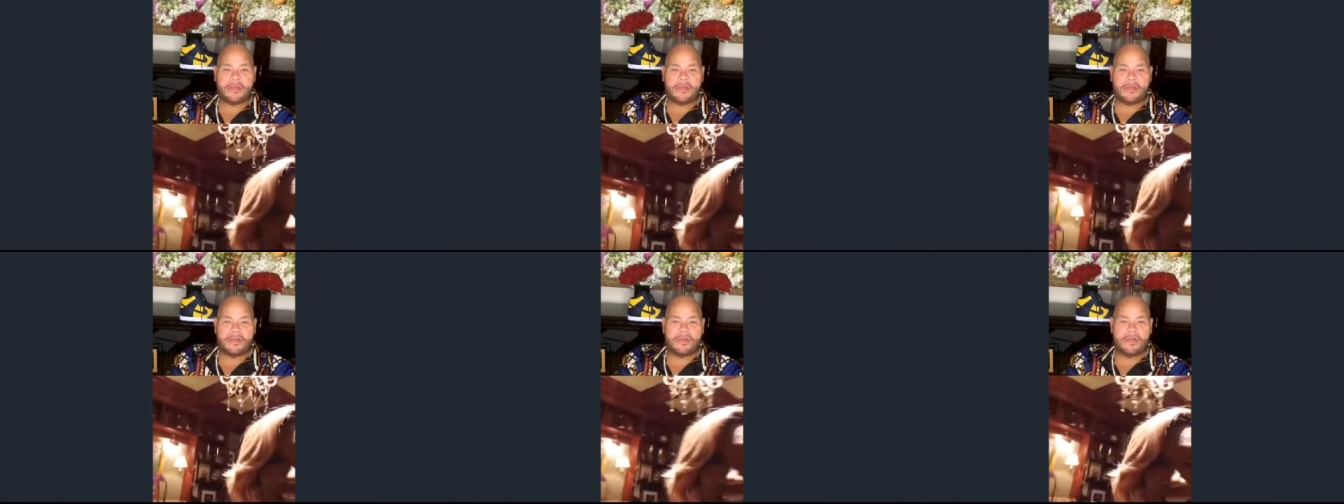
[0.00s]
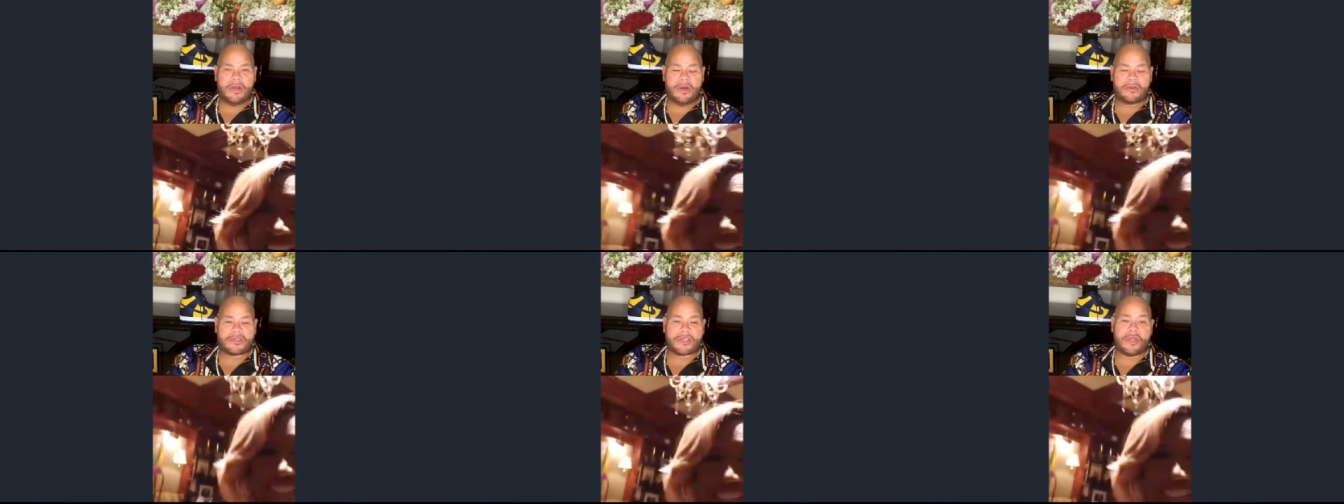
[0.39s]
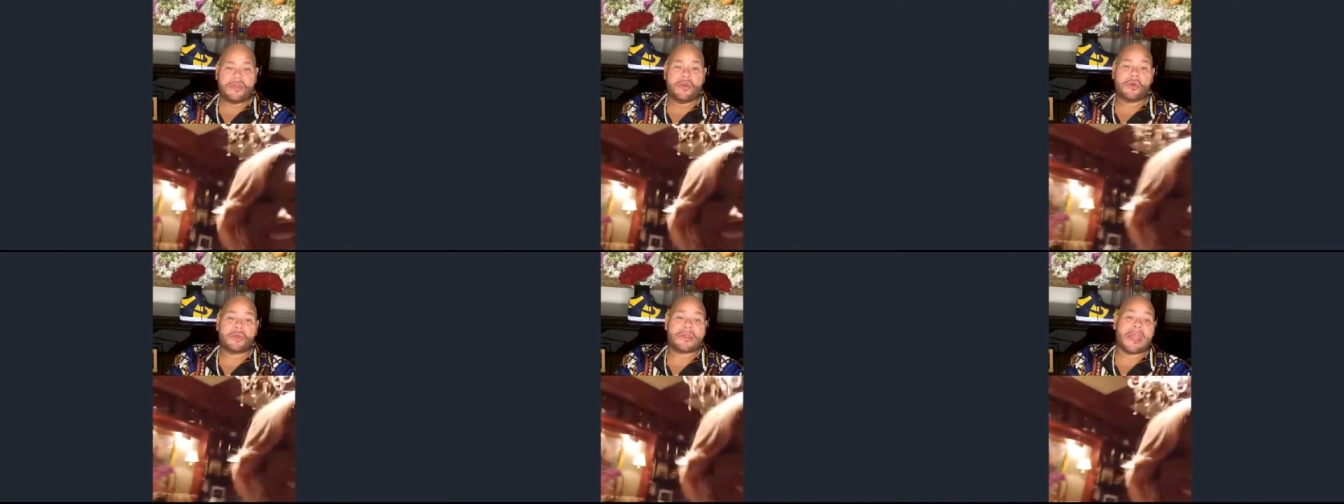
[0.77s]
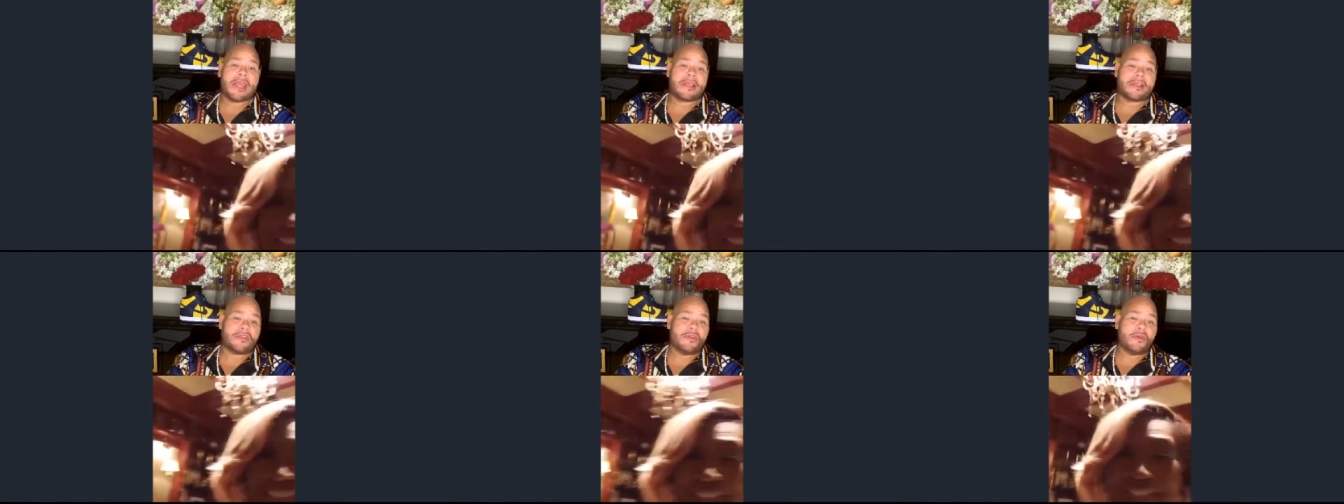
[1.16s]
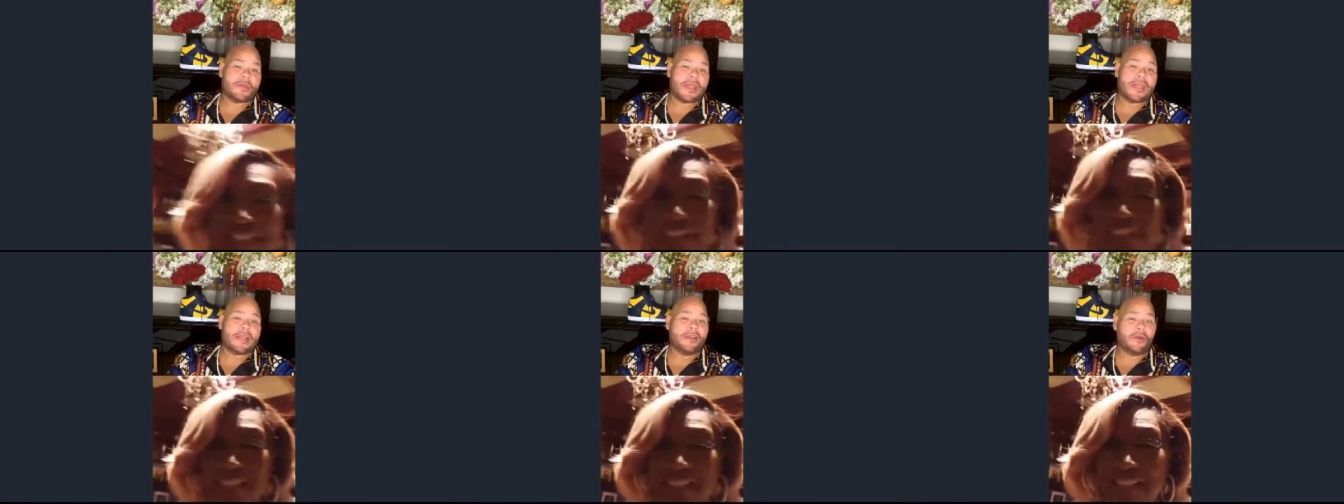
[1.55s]
You know, so you think
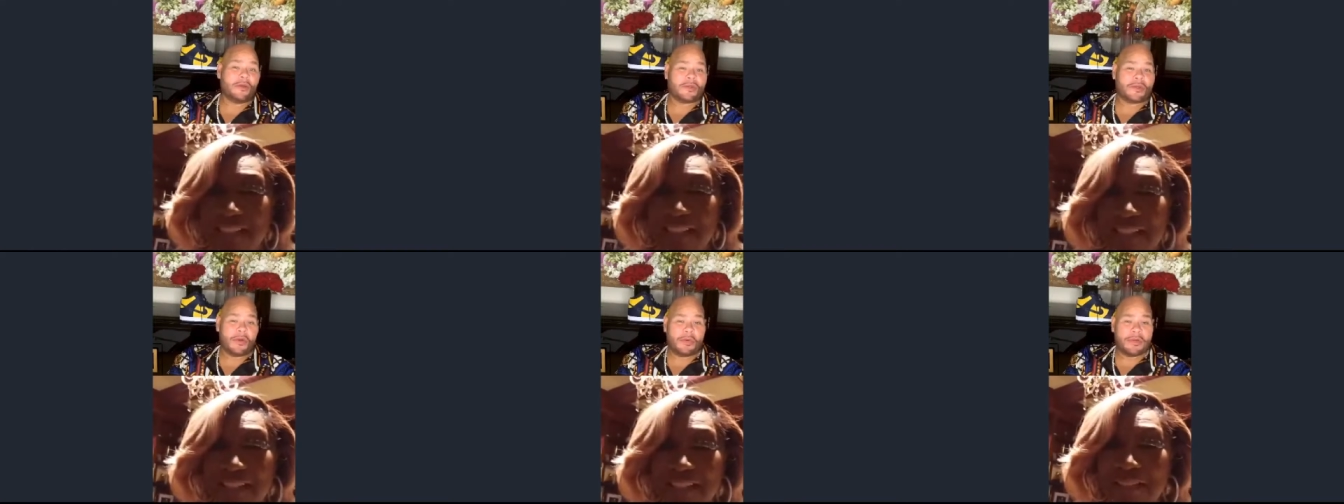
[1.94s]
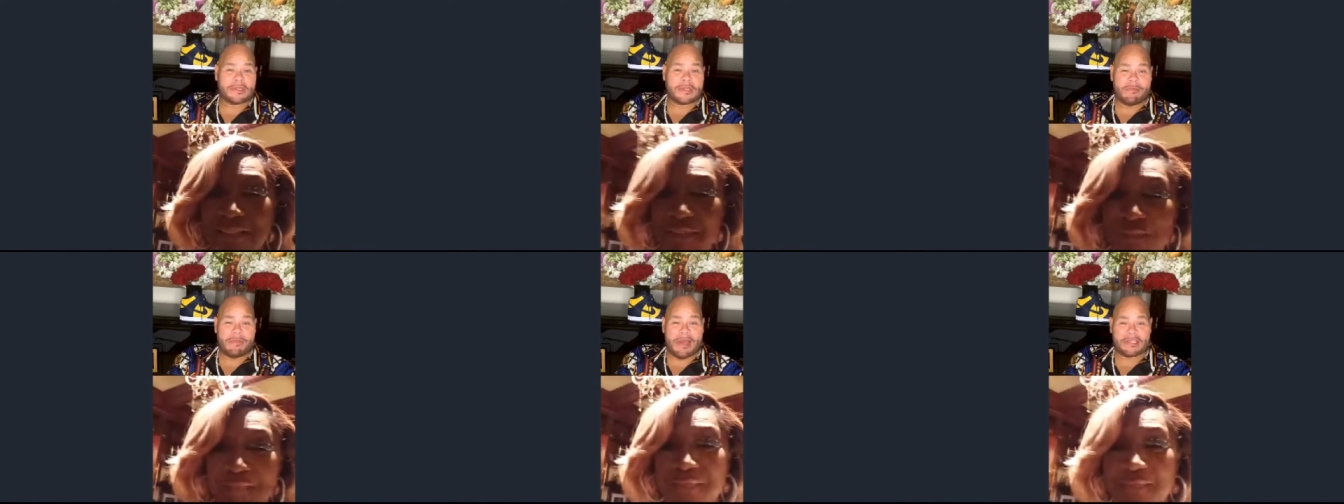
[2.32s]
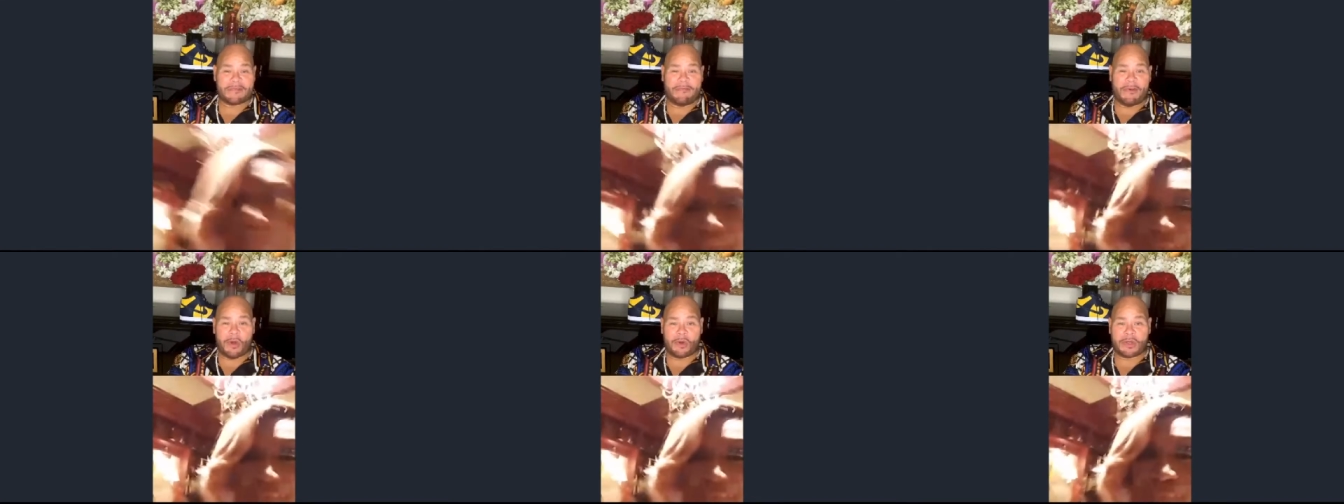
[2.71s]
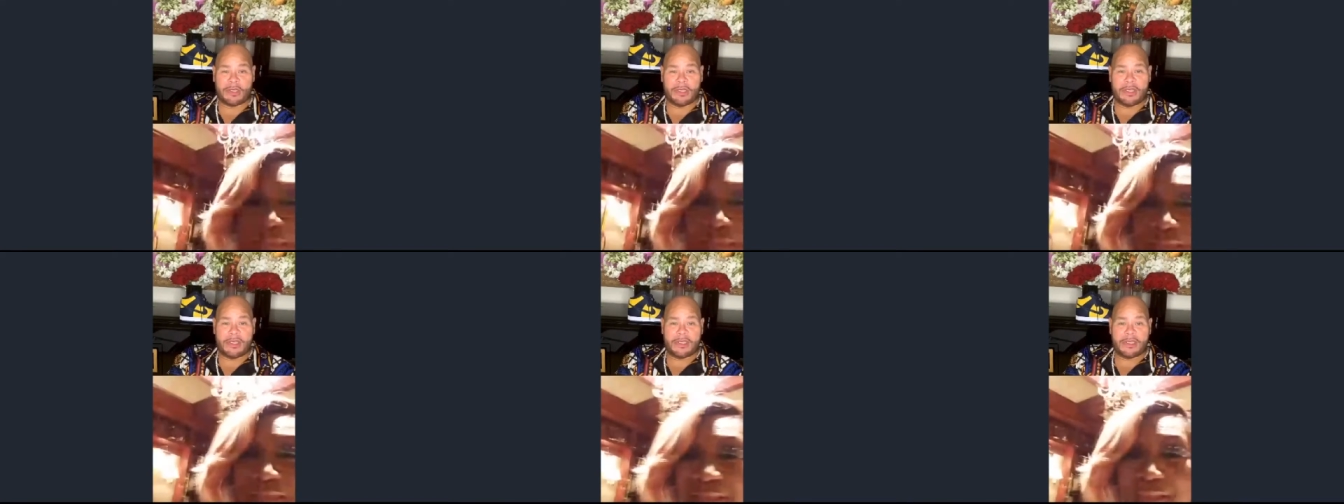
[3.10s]
Luther was the best vocally?